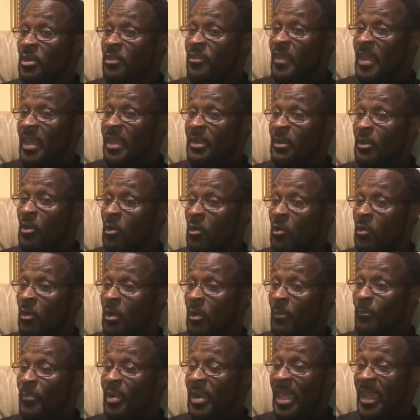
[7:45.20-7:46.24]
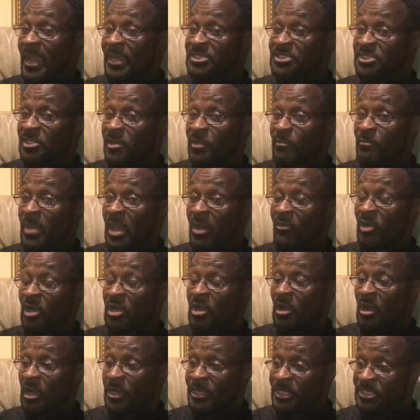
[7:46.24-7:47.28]
that blacks in
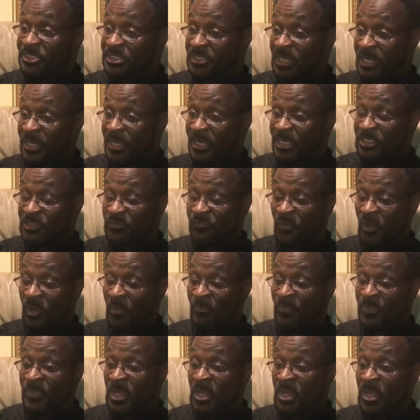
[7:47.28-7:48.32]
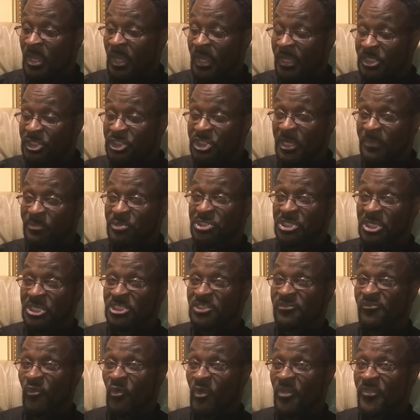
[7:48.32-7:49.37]
America are descendants from
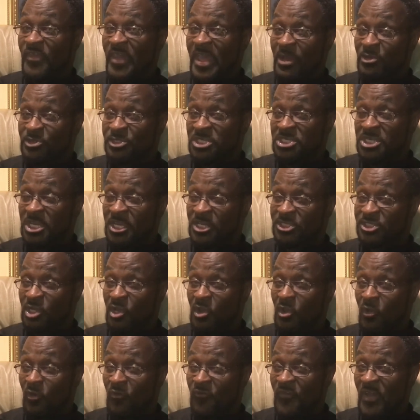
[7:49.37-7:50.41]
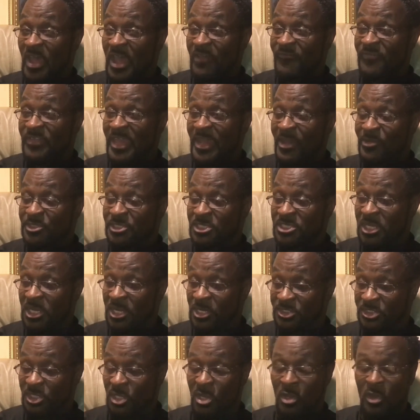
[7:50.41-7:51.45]
Egyptians 4,000 years ago, 5,000
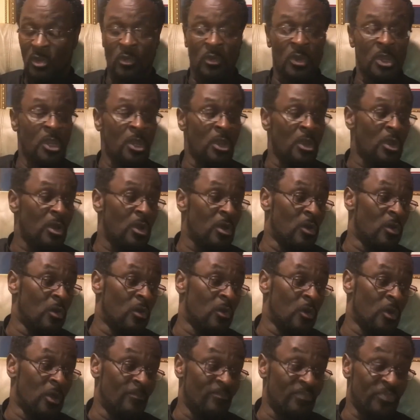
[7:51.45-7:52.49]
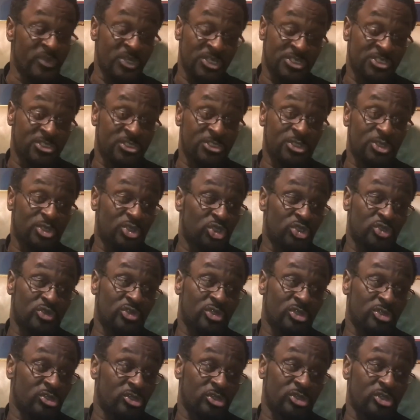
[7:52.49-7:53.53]
years ago, just
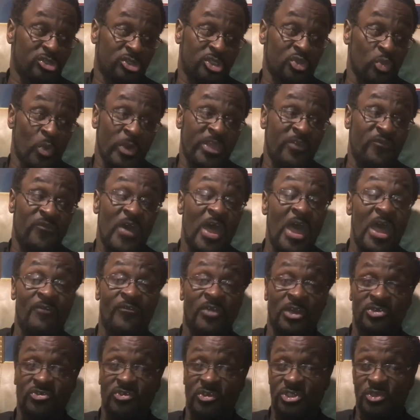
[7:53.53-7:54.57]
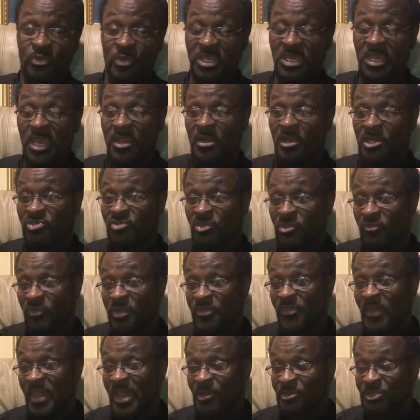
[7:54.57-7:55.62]
2,500, 2,800,
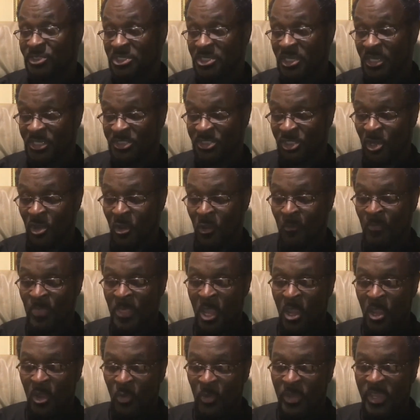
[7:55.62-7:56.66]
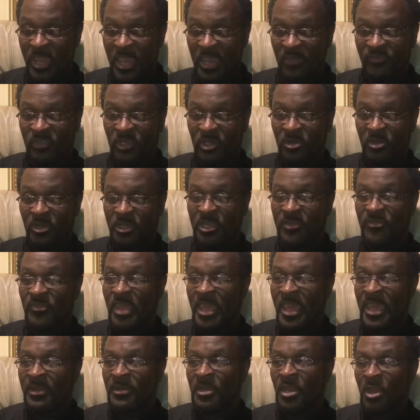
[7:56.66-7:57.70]
3,000 years ago? We have to look at
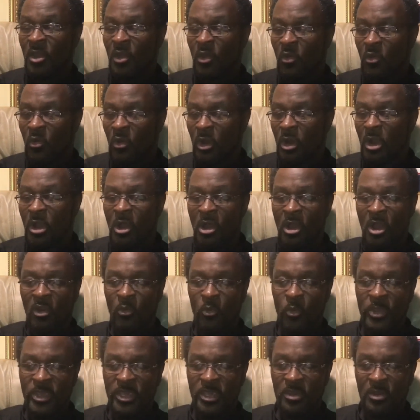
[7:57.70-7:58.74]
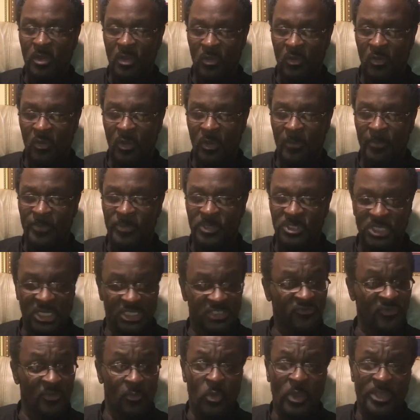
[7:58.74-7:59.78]
that. Or are we
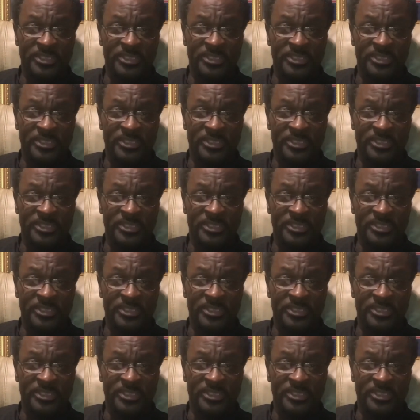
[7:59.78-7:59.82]
just from